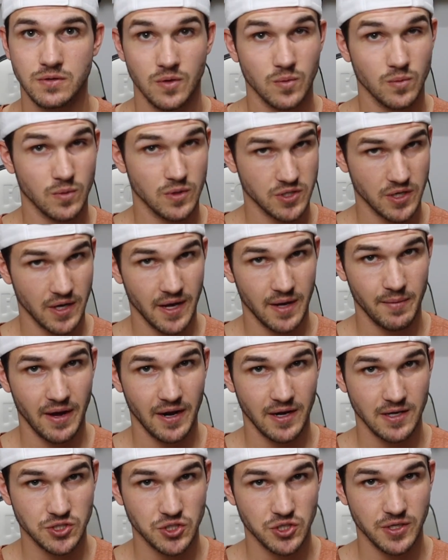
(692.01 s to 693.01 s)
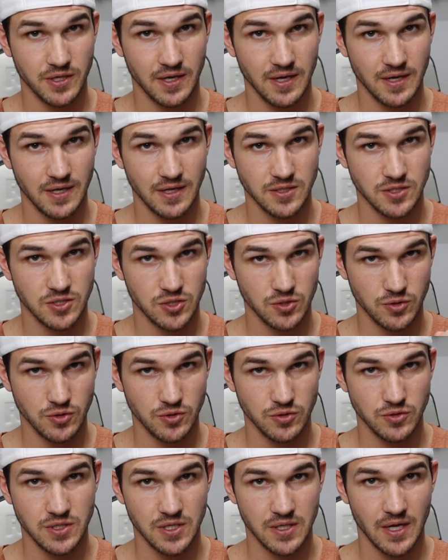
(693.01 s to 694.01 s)
which I am actually getting, so you'll
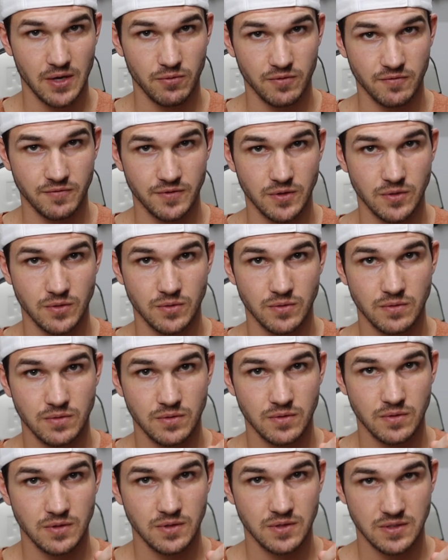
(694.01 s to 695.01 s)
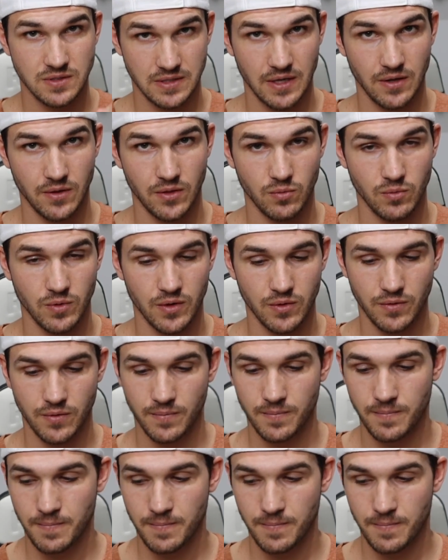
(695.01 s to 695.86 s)
see that review down the road.